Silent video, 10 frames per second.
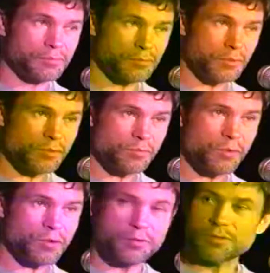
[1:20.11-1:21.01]
is
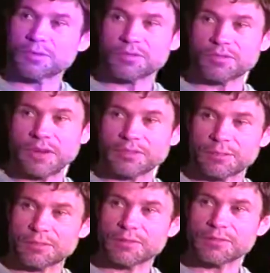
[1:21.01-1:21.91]
what
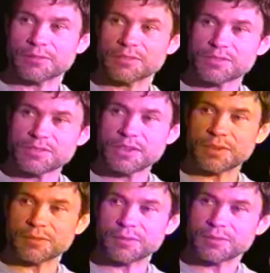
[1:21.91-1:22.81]
attracted me, the
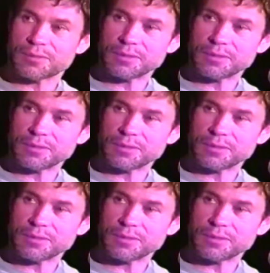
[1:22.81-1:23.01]
sound.